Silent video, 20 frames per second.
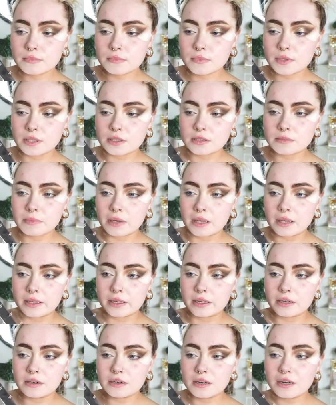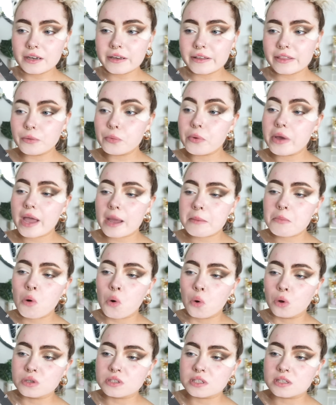This palette here. Look at the way I'm
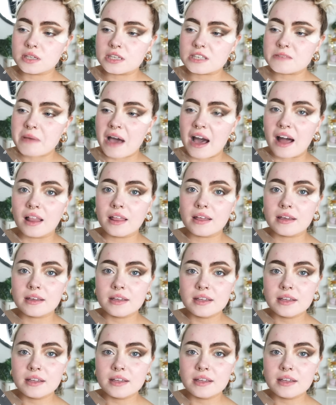holding this palette.